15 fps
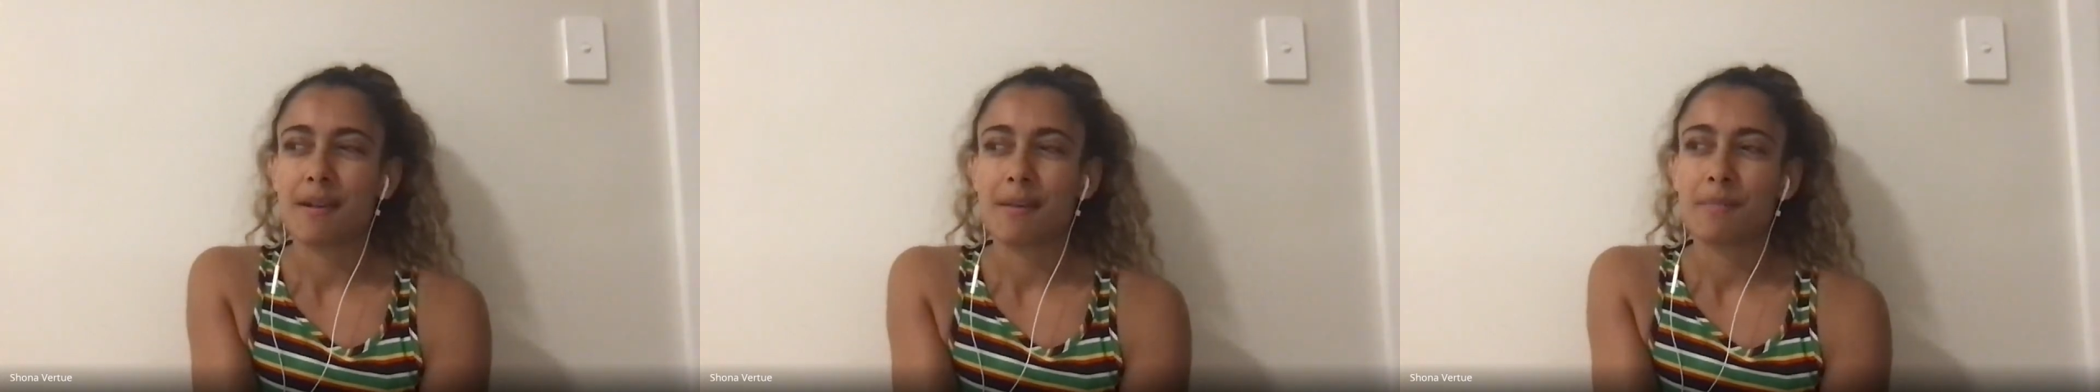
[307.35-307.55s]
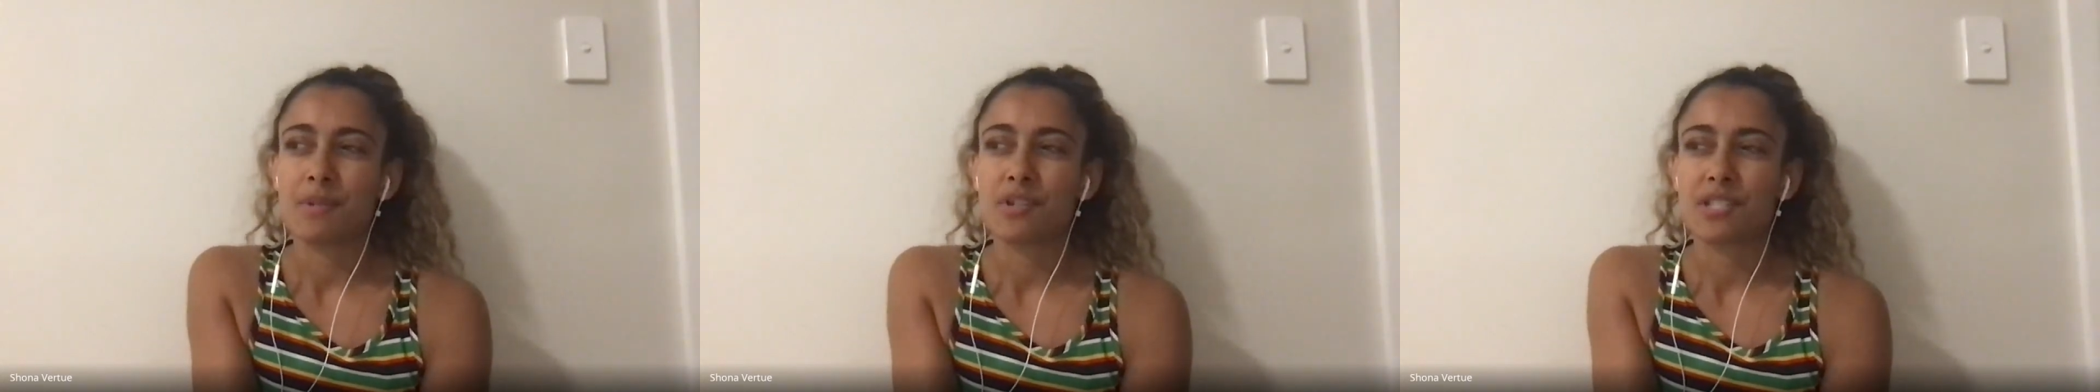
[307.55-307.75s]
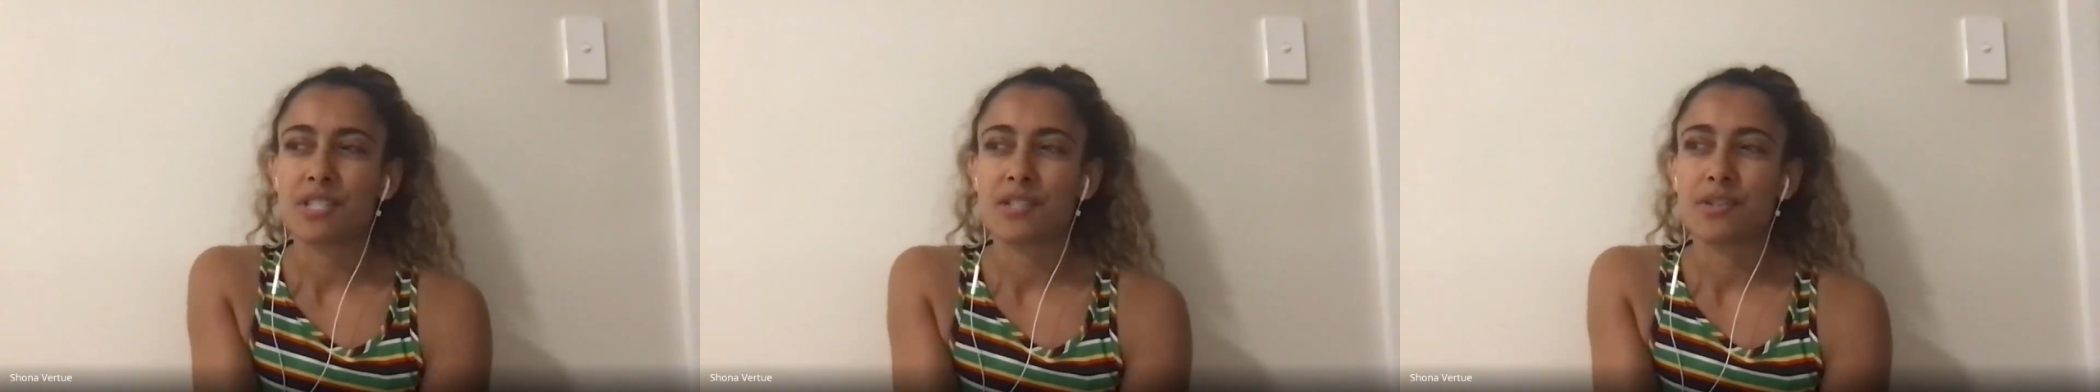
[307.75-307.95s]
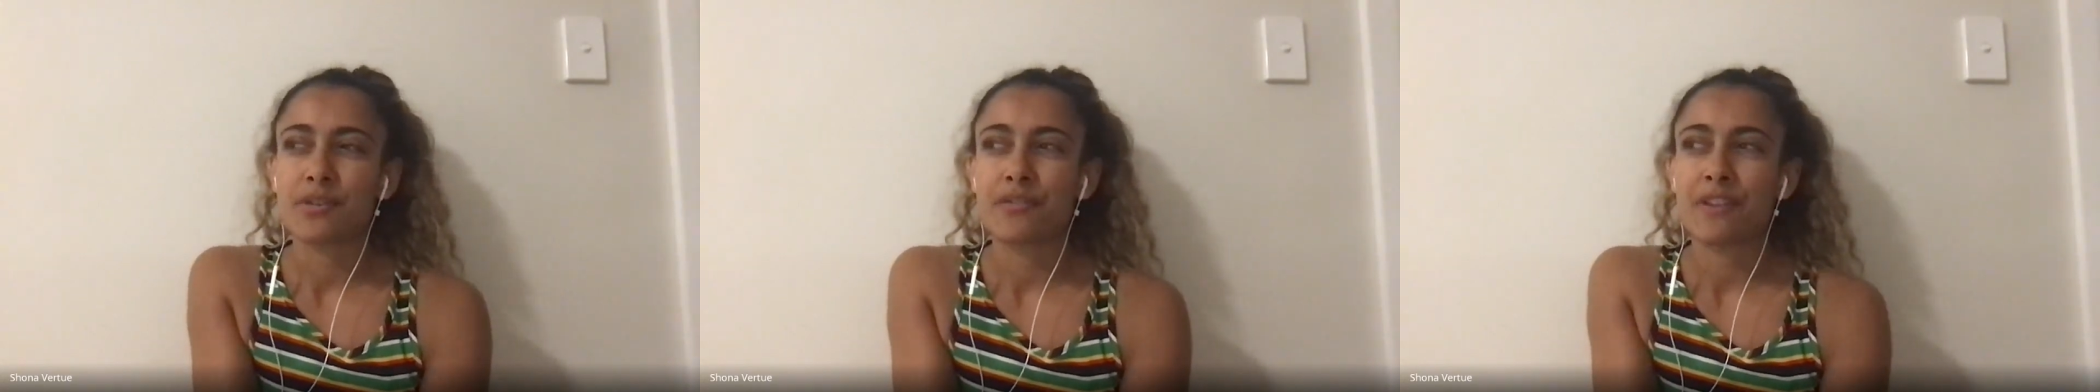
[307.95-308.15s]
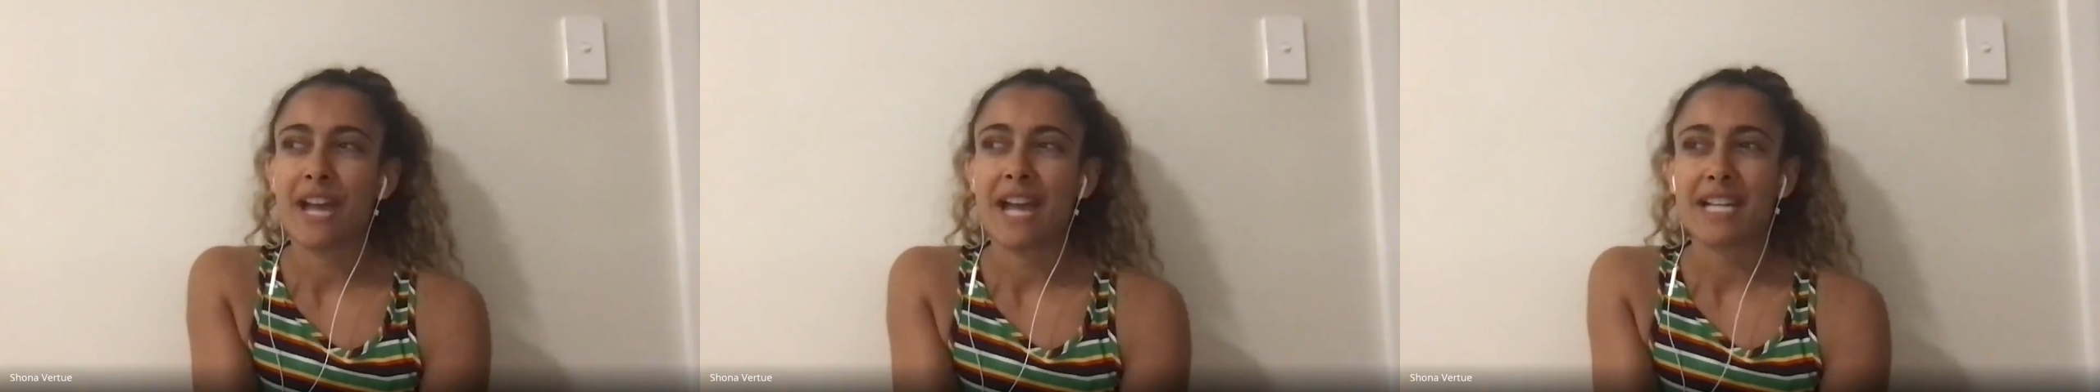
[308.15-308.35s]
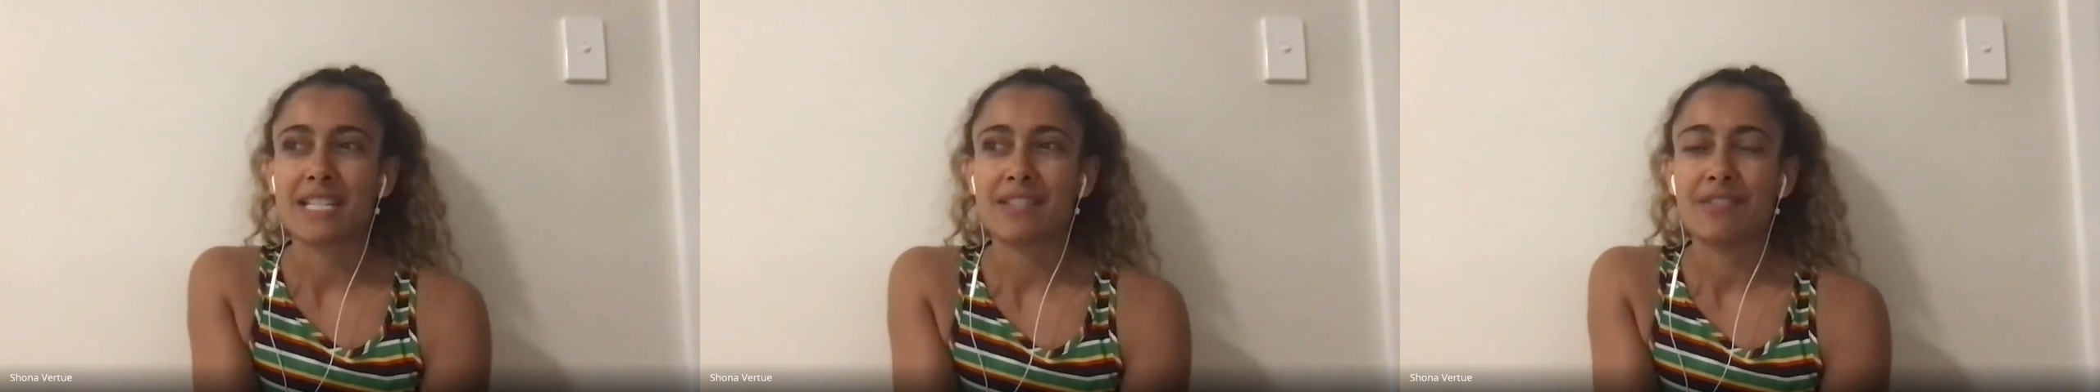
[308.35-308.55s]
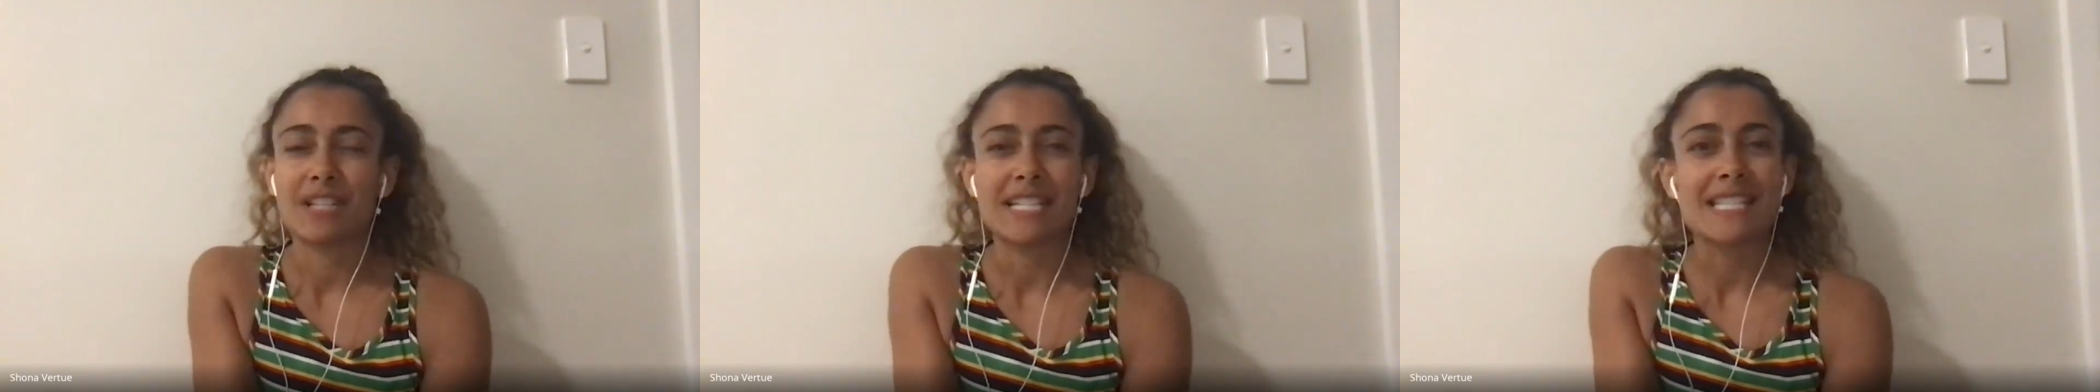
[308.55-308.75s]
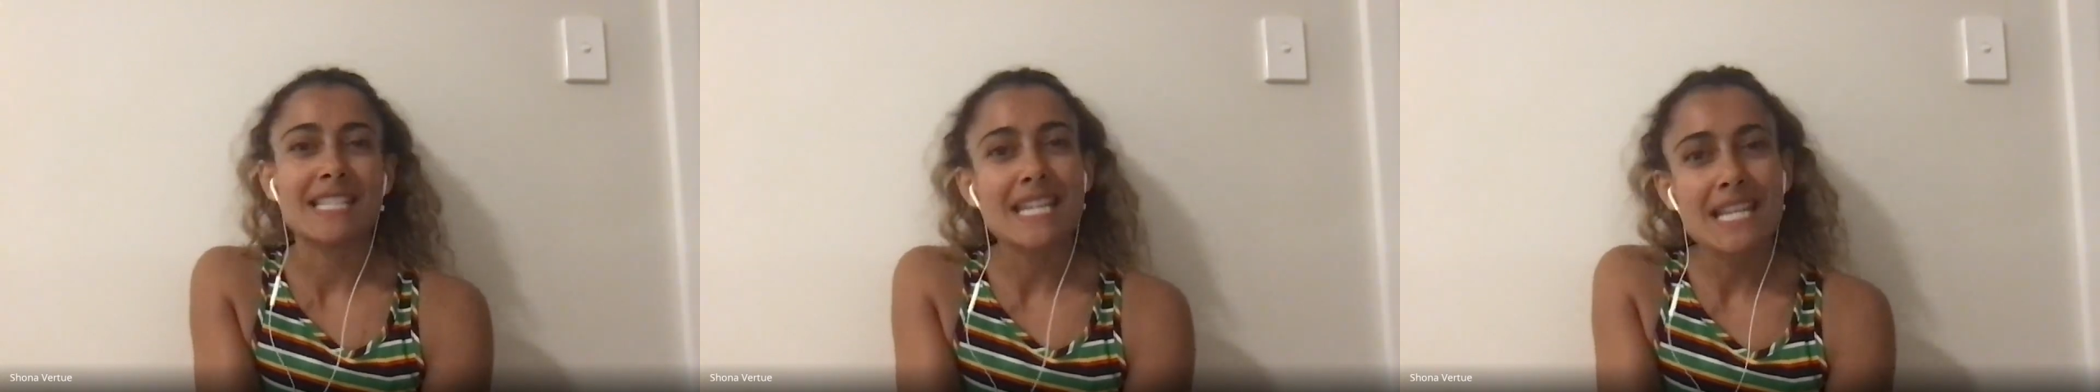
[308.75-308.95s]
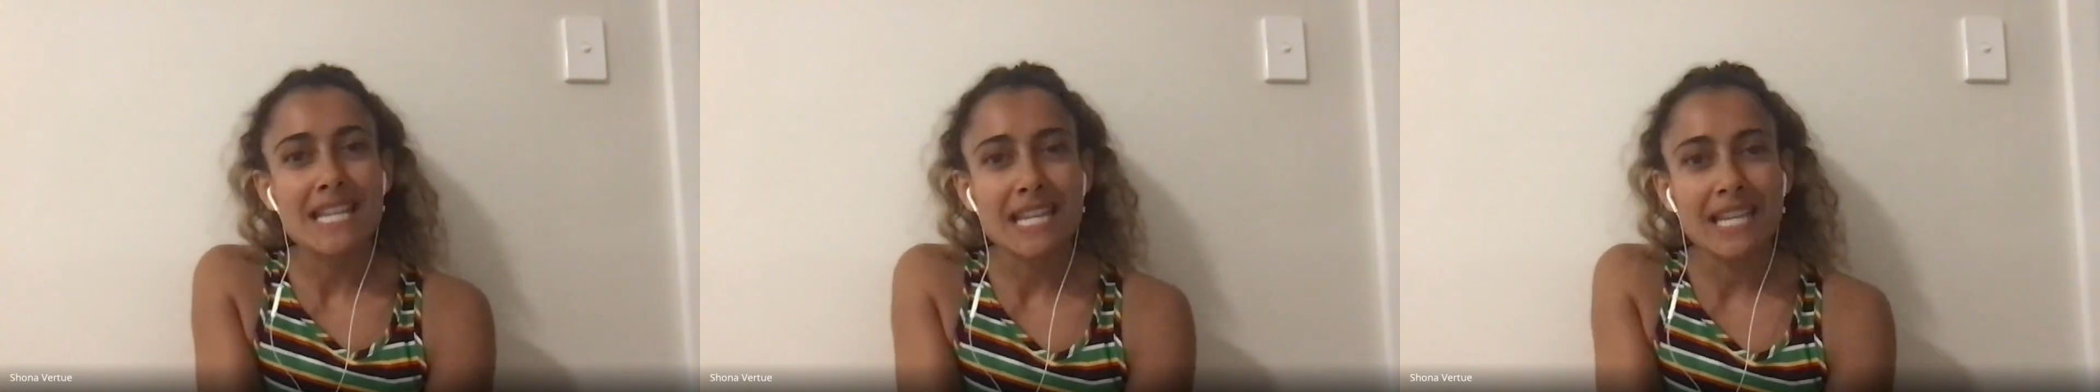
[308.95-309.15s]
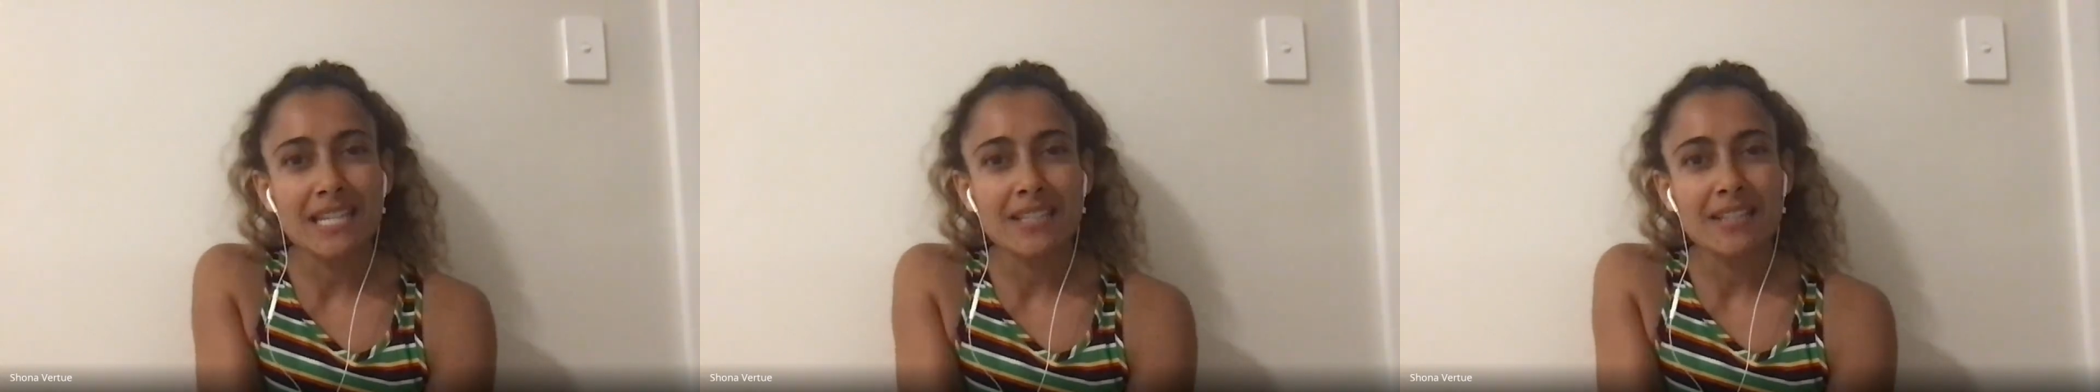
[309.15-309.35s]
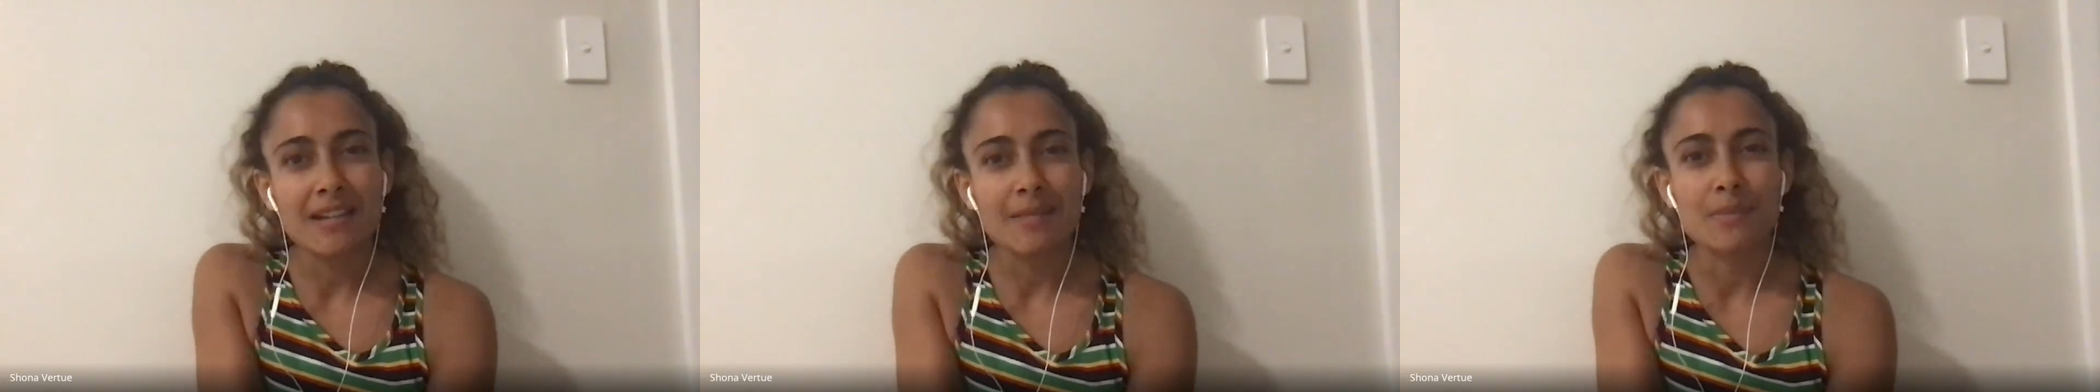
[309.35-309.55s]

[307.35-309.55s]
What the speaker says: I'm not sort of actively seeking.